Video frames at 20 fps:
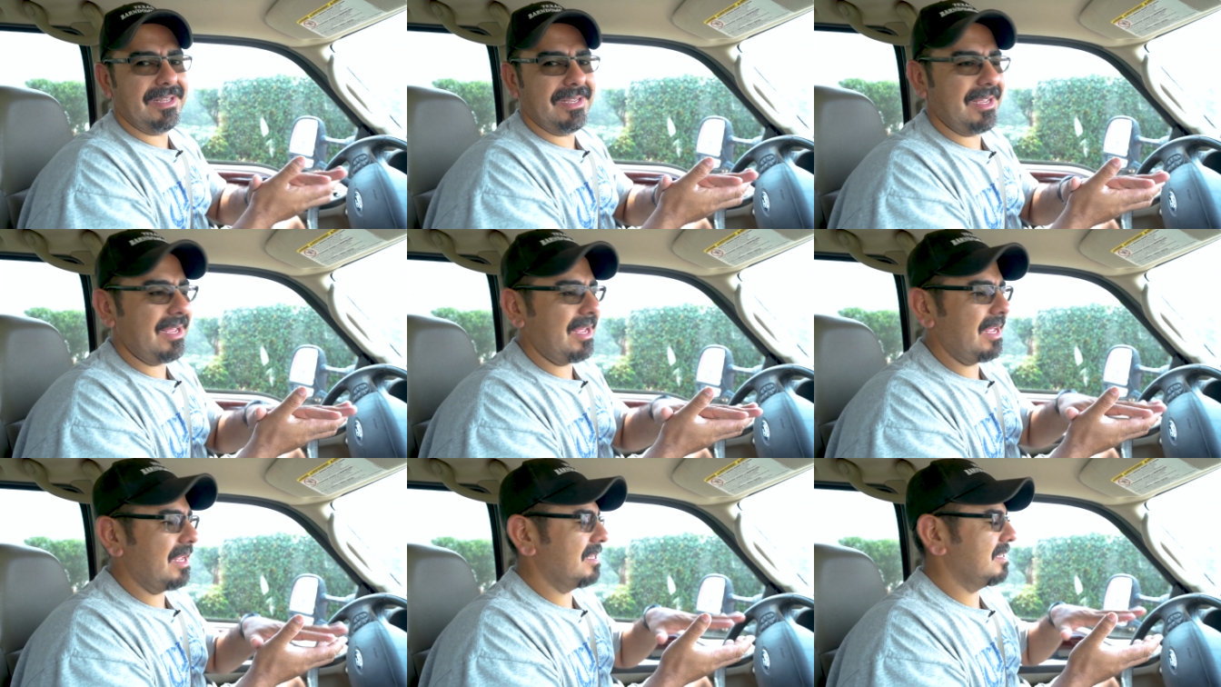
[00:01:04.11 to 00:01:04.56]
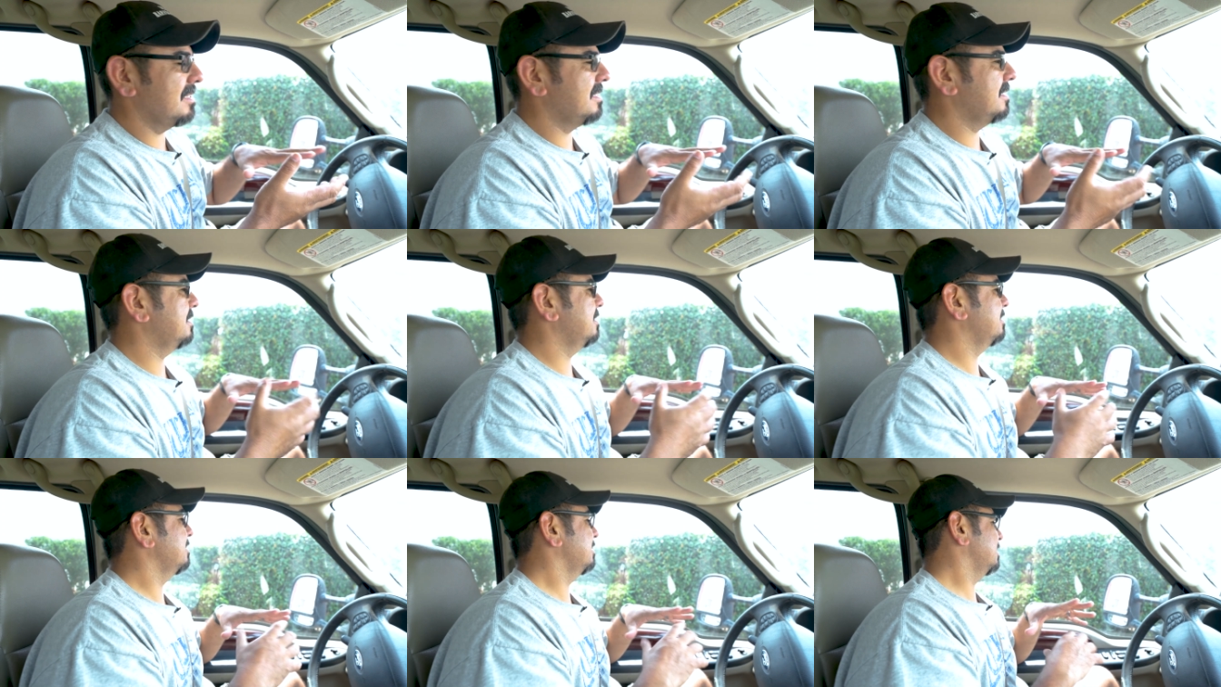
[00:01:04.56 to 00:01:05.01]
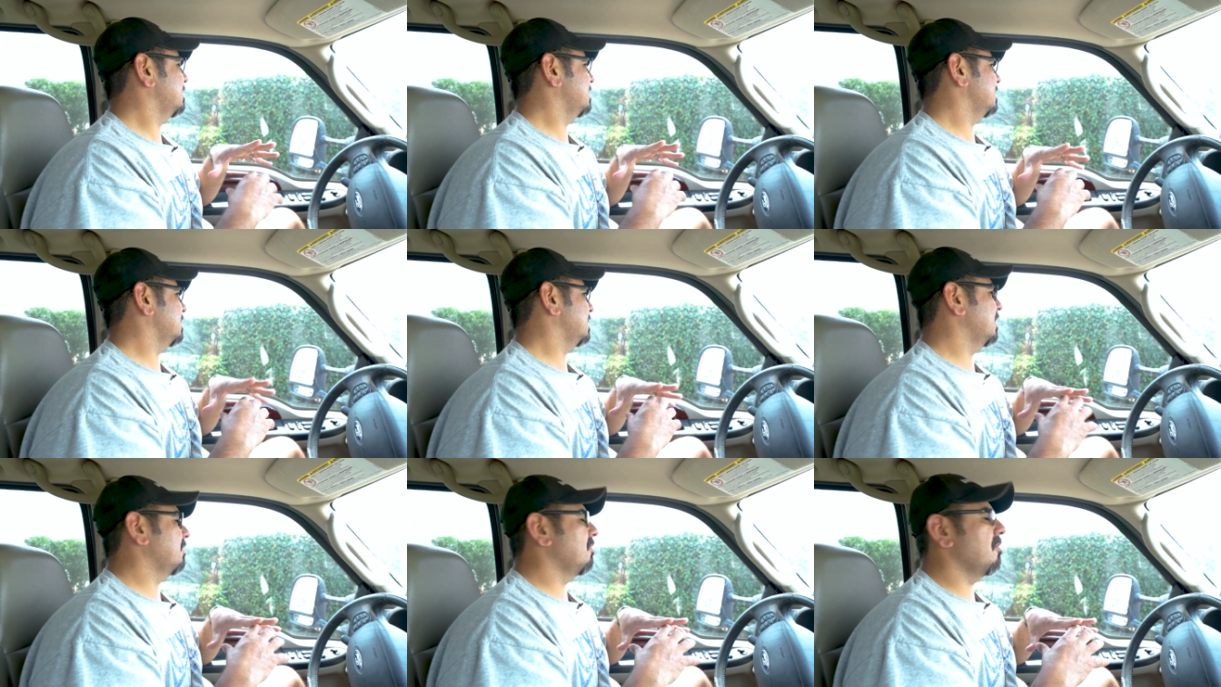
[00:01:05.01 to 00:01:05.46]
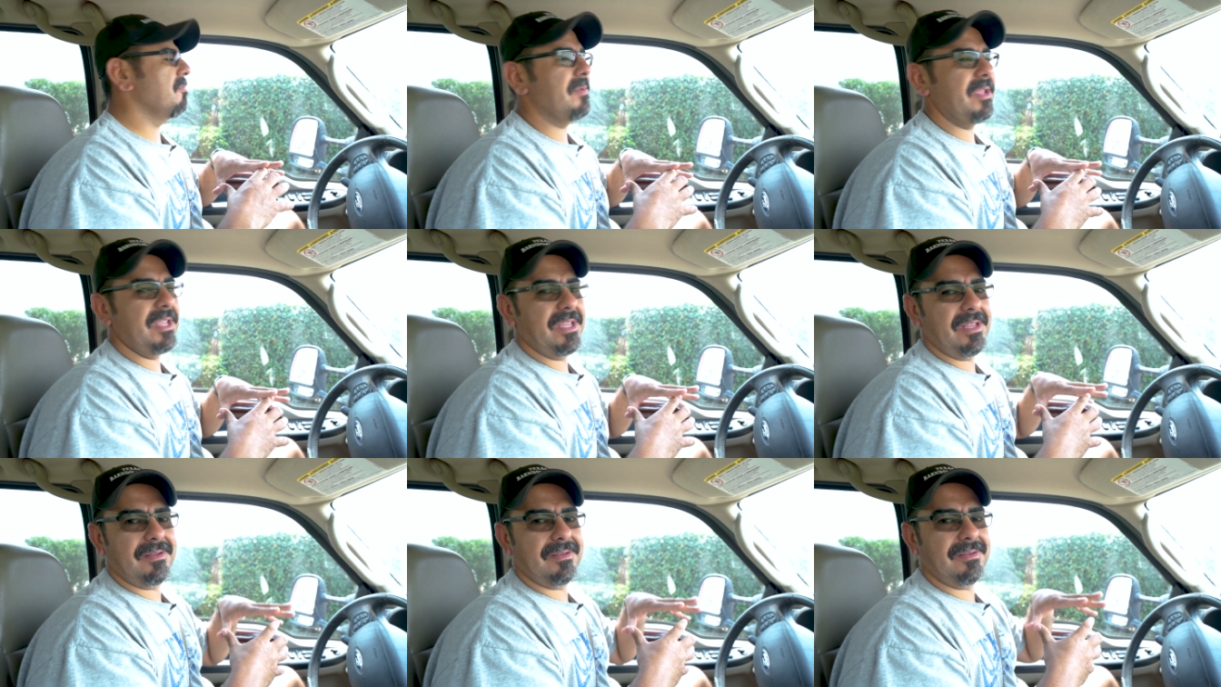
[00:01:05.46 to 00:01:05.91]
it has, it's a double
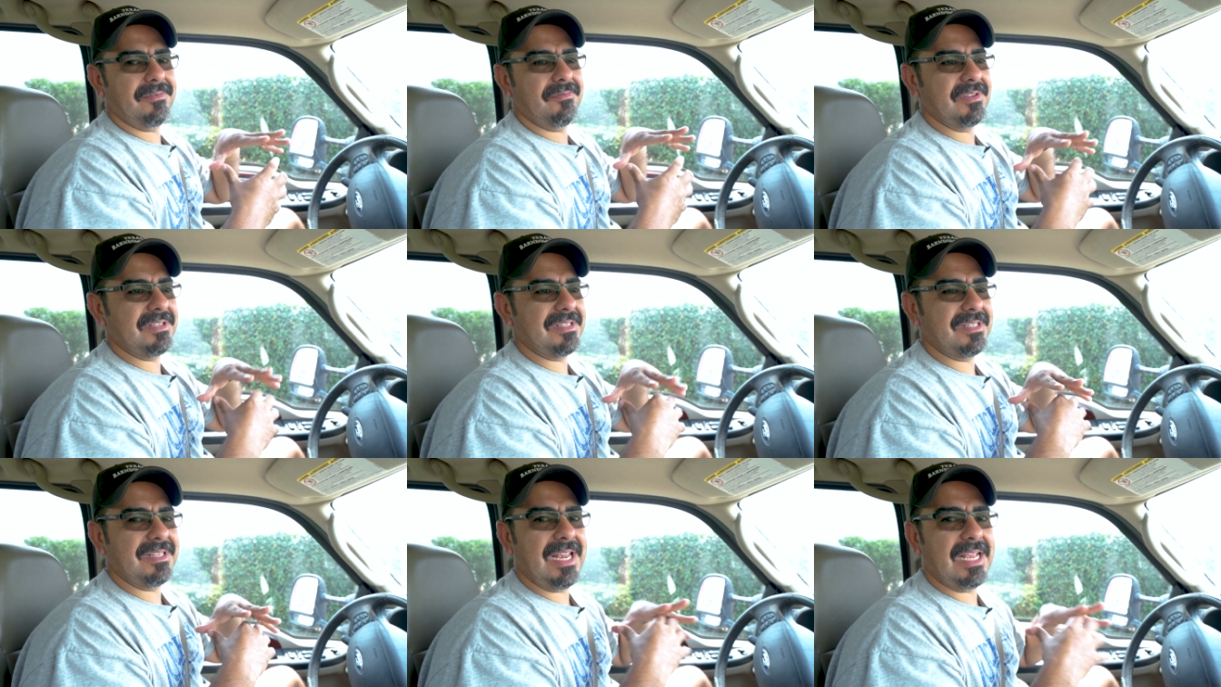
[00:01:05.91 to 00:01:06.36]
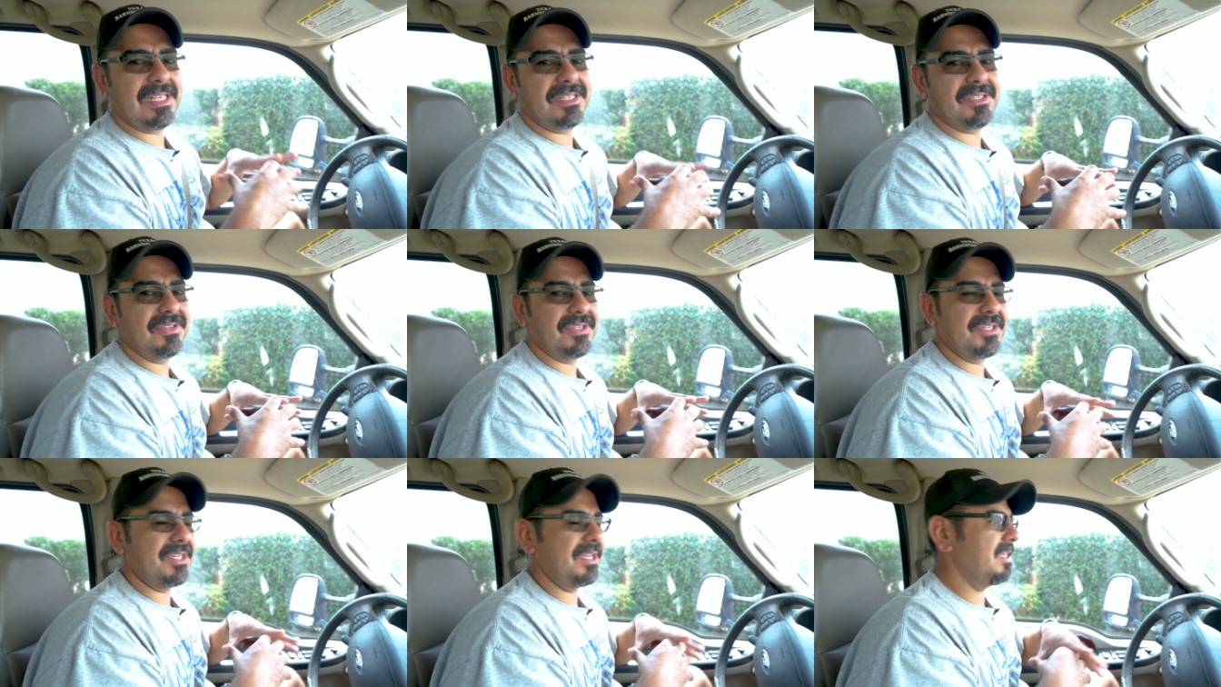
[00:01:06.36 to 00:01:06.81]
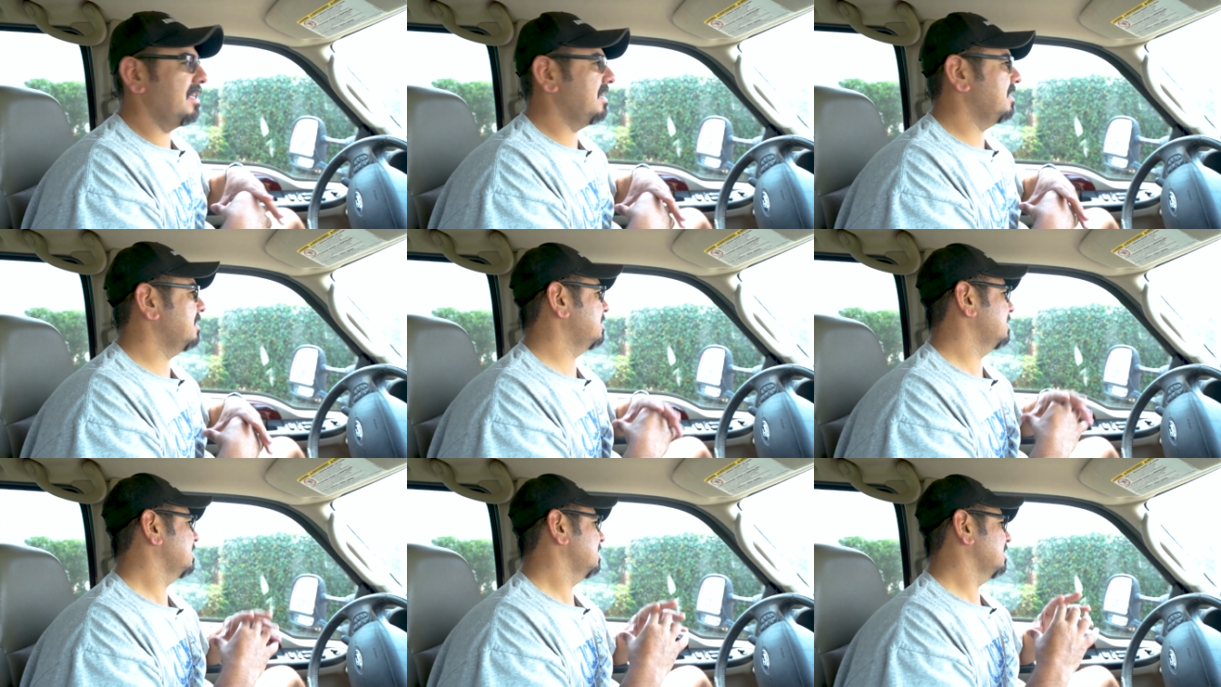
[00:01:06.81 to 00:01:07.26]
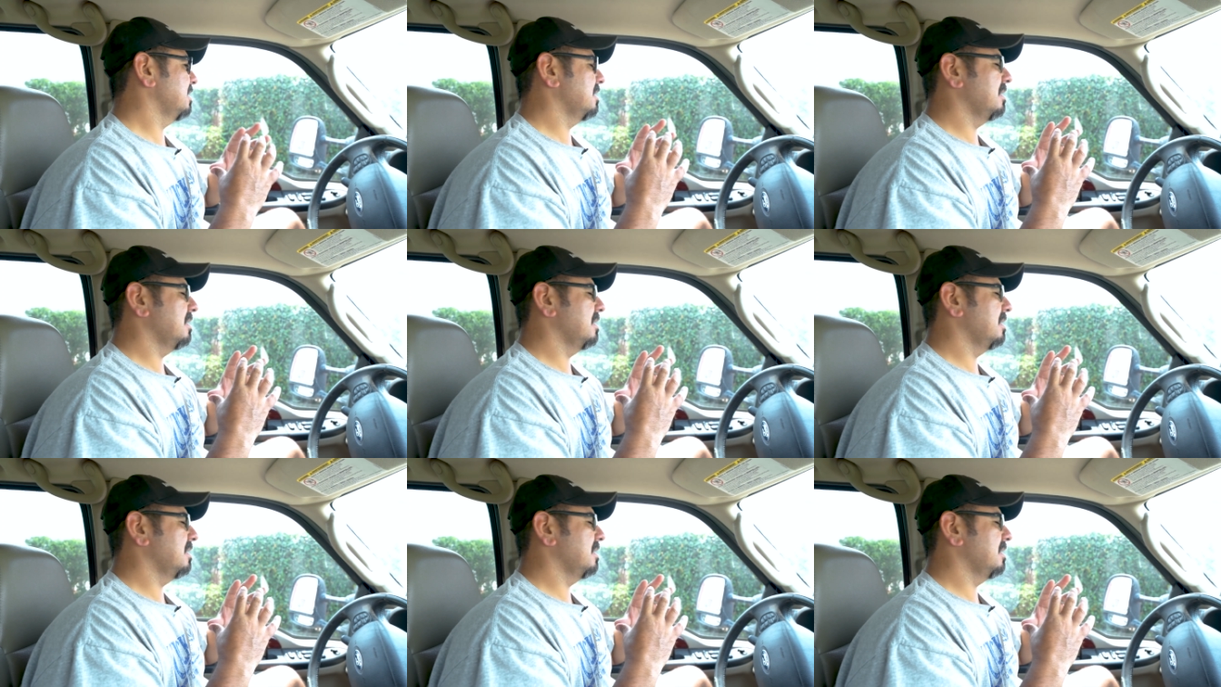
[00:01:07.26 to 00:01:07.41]
meat with lots of cheese,